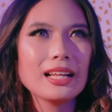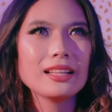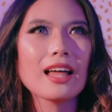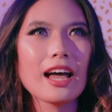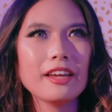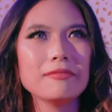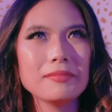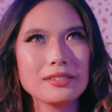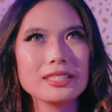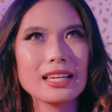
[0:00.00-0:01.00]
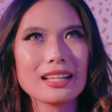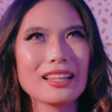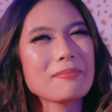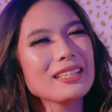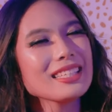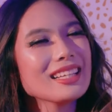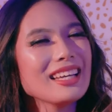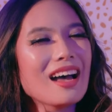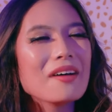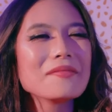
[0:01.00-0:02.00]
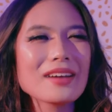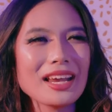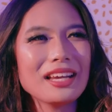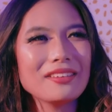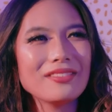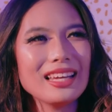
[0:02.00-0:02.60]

live music, like basically a rave